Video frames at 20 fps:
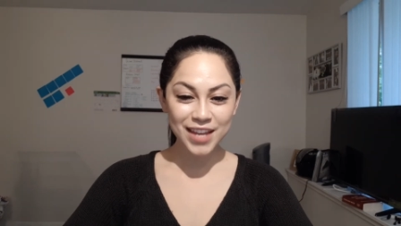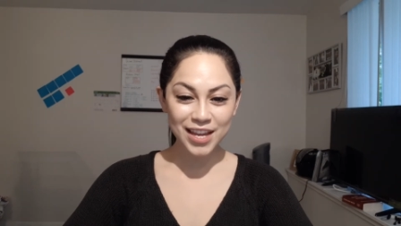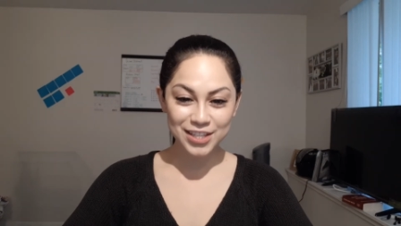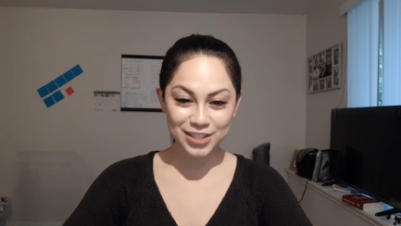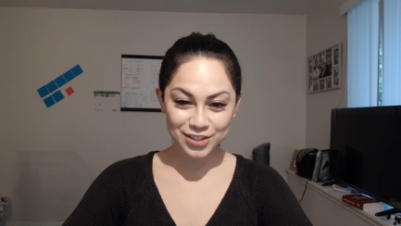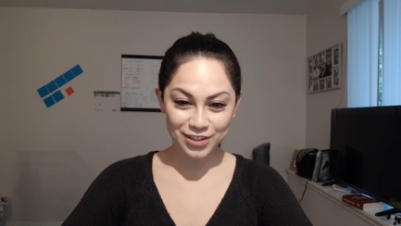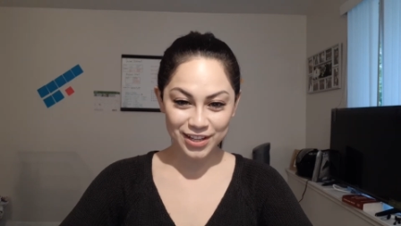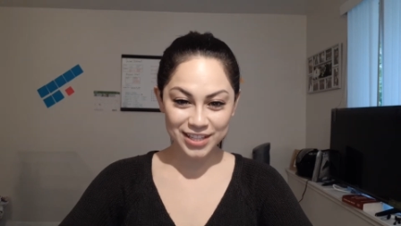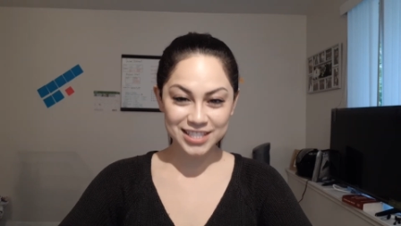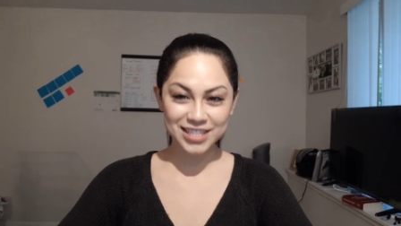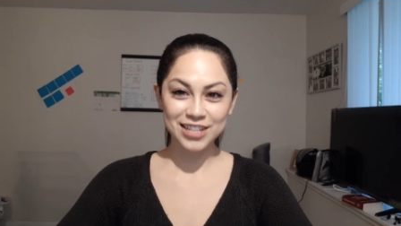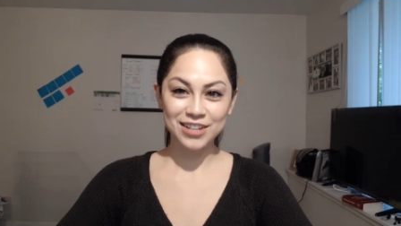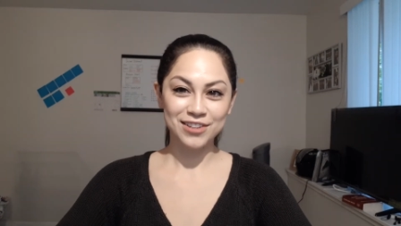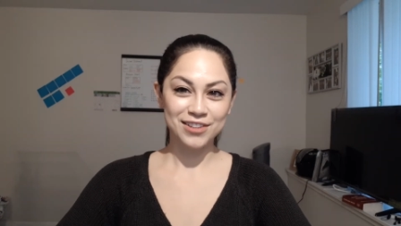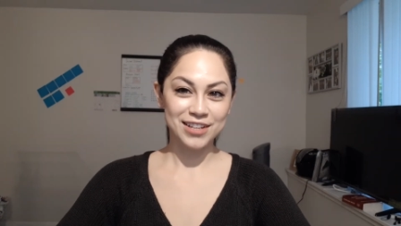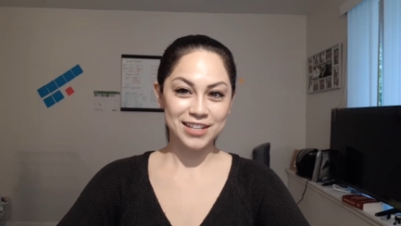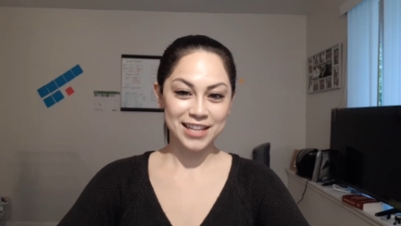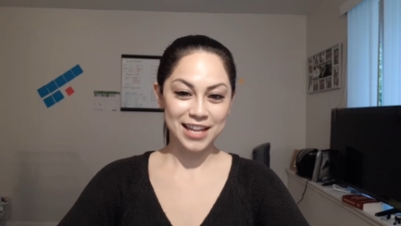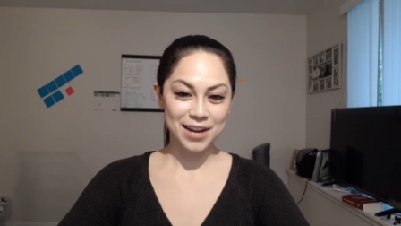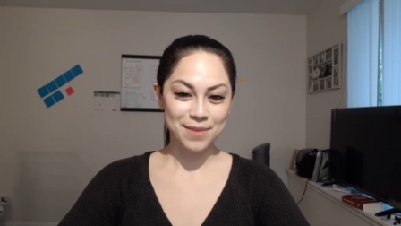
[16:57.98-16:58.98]
So that's another
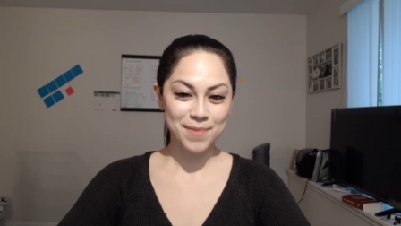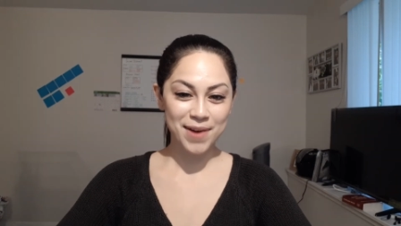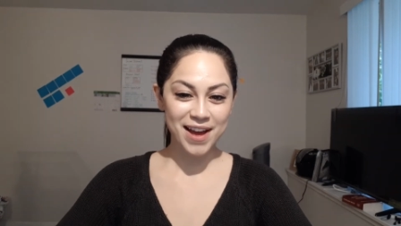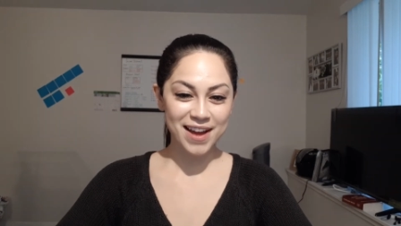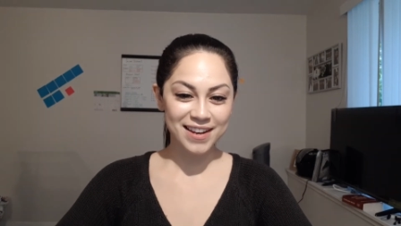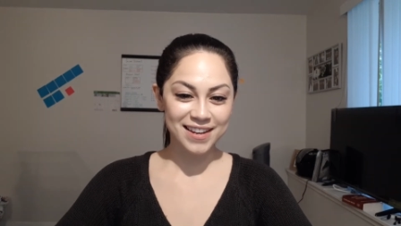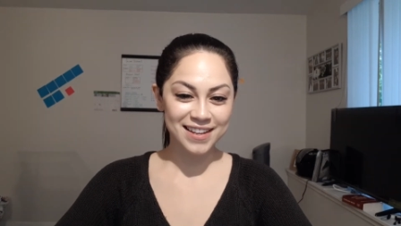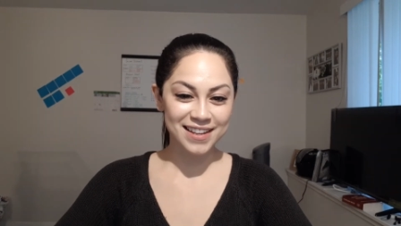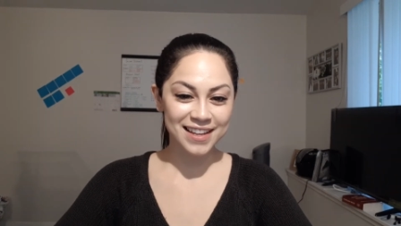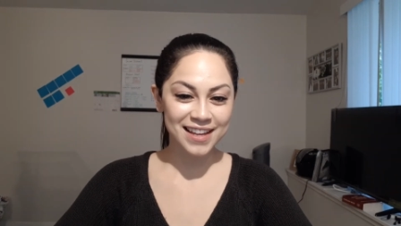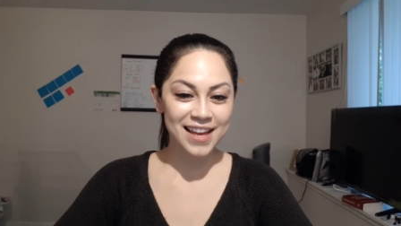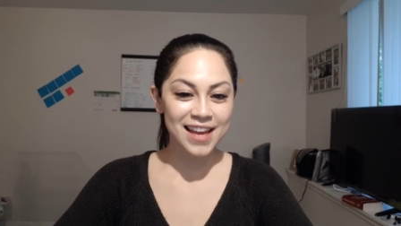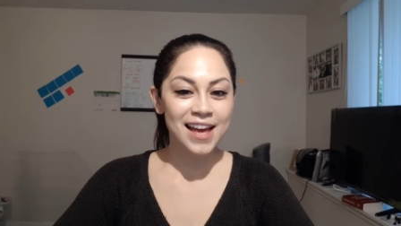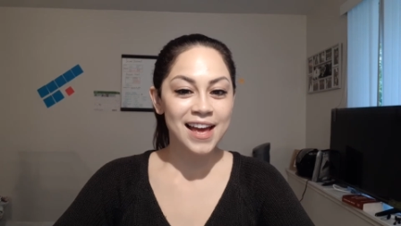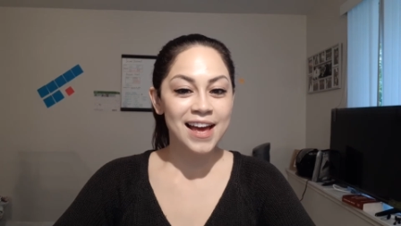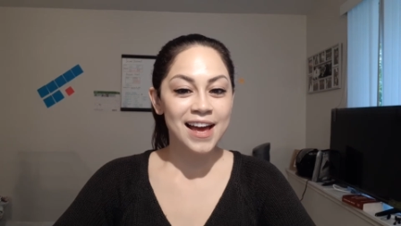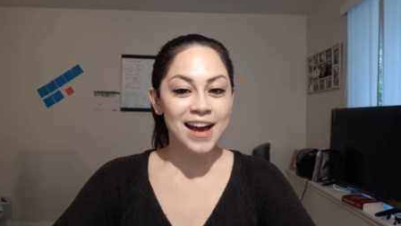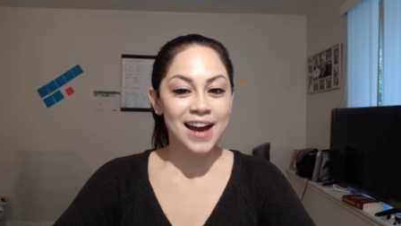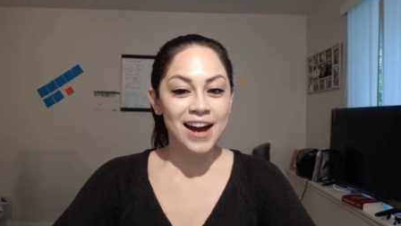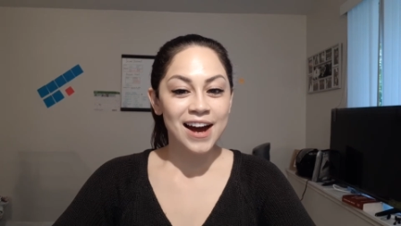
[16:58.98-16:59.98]
thing that I bought.
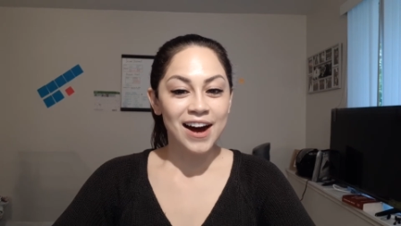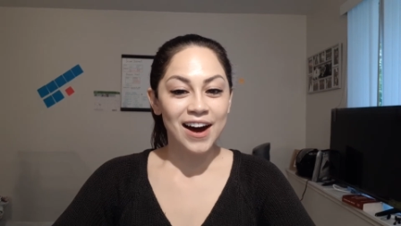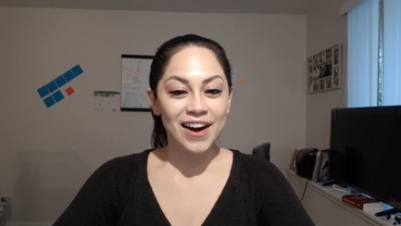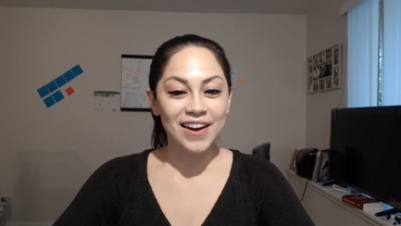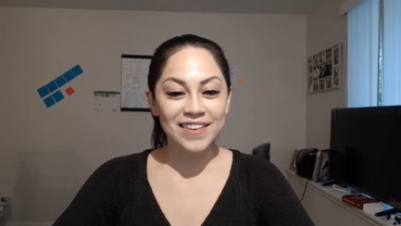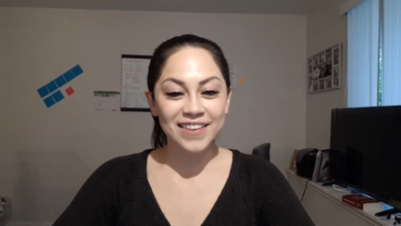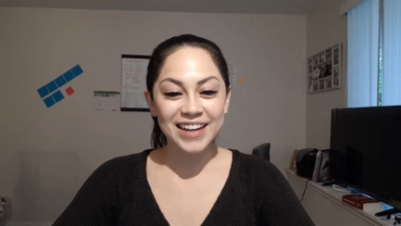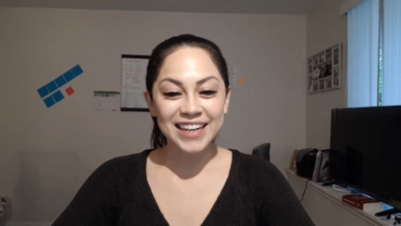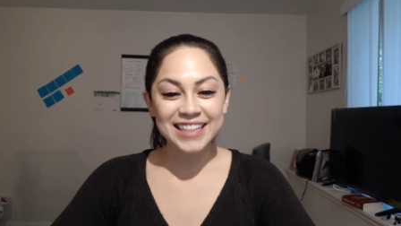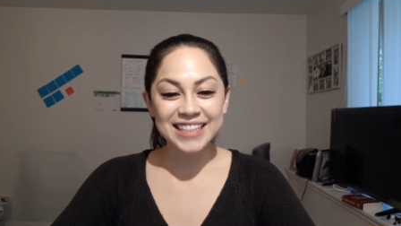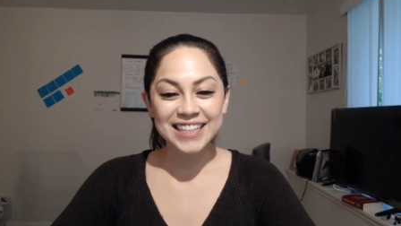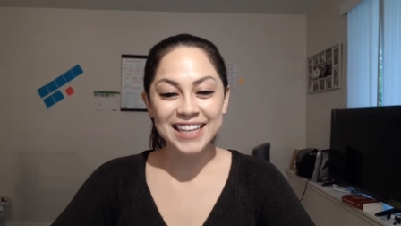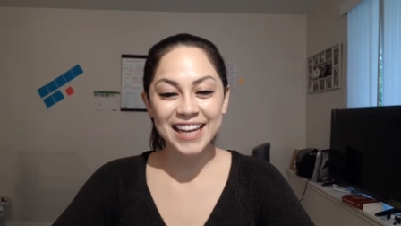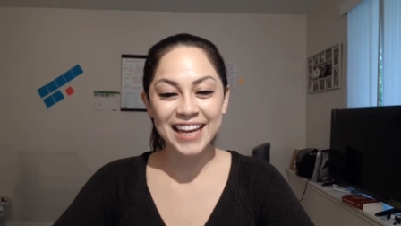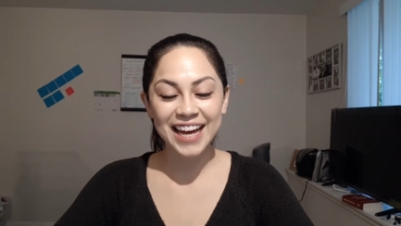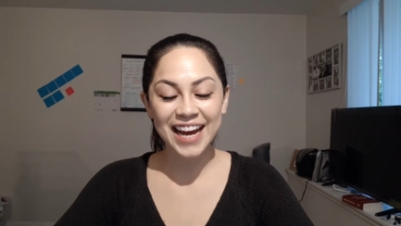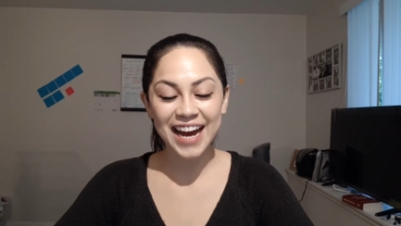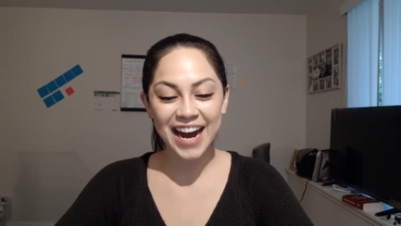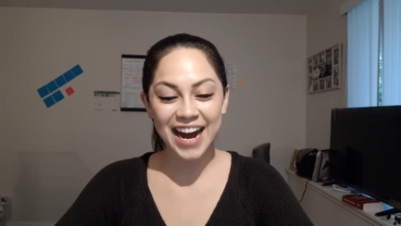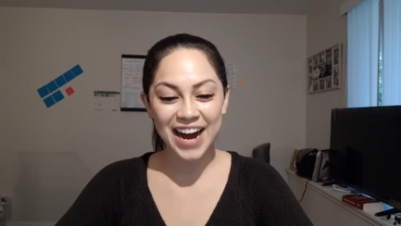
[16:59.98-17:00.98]
All right,
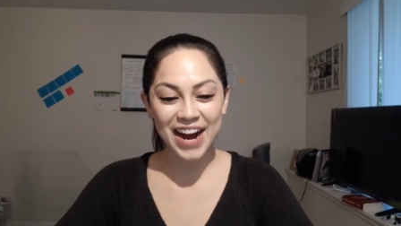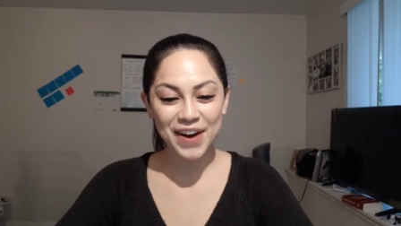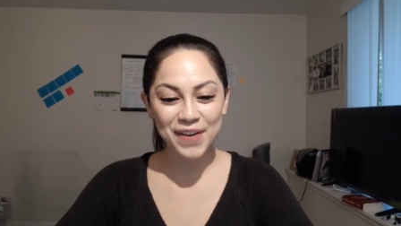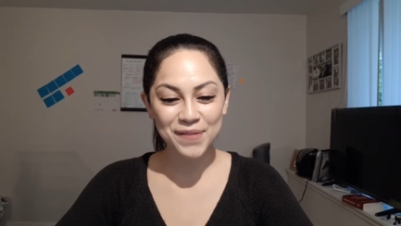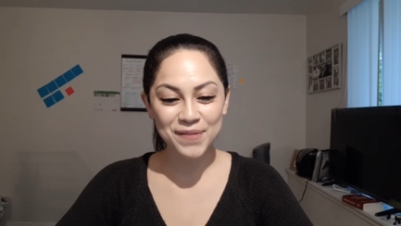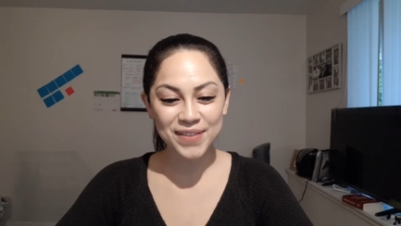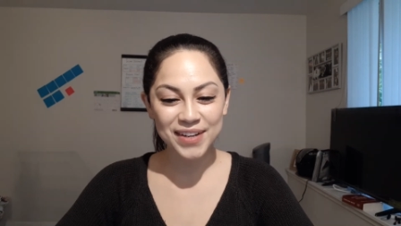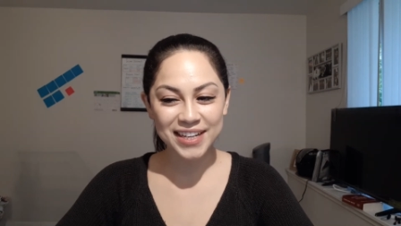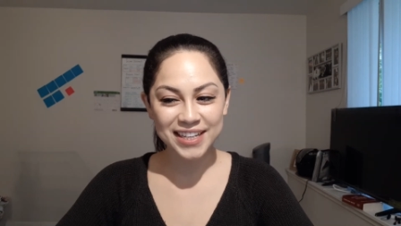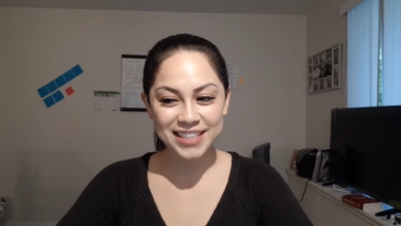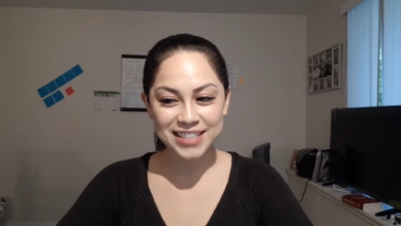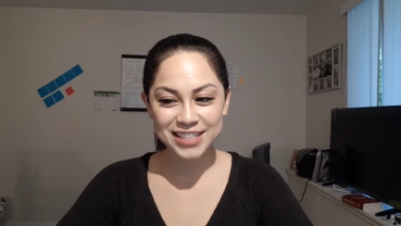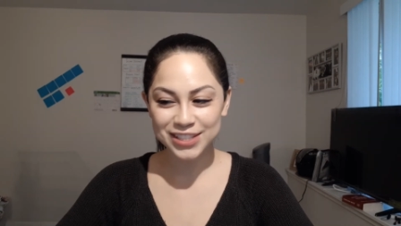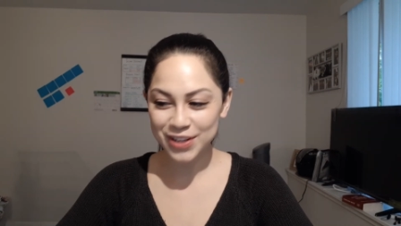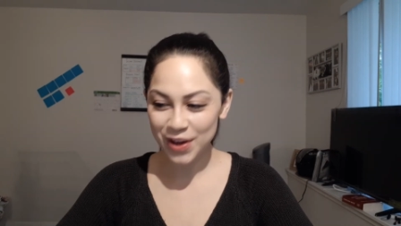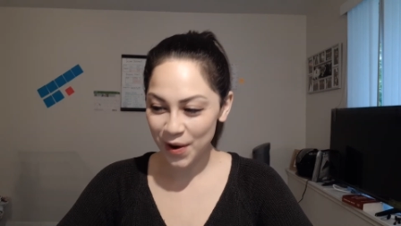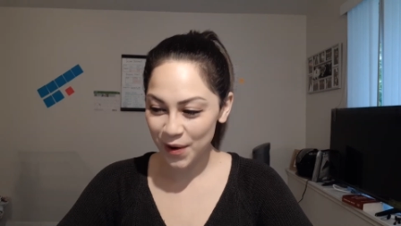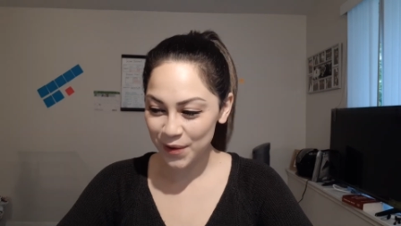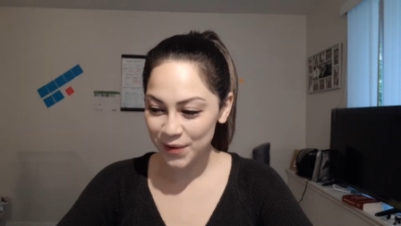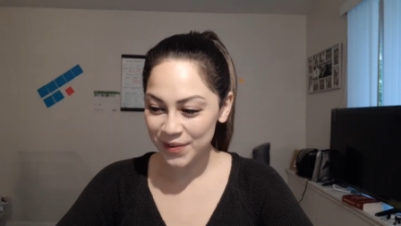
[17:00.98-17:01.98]
um,
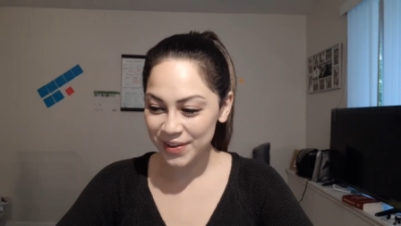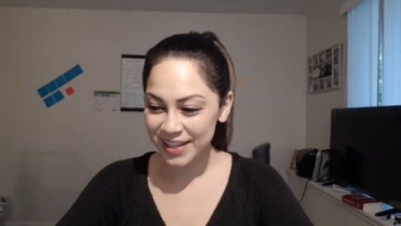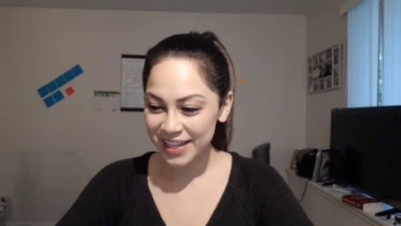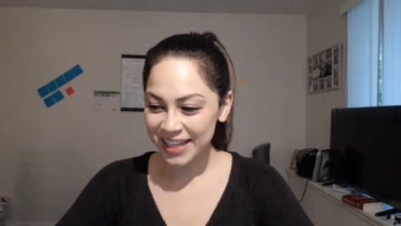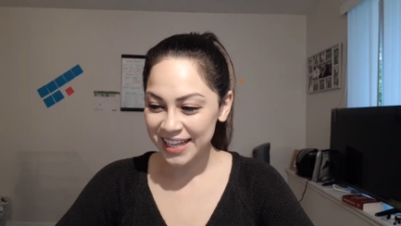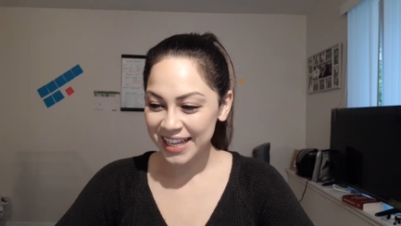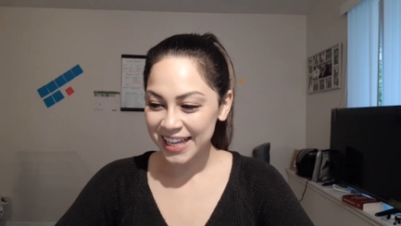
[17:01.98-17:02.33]
so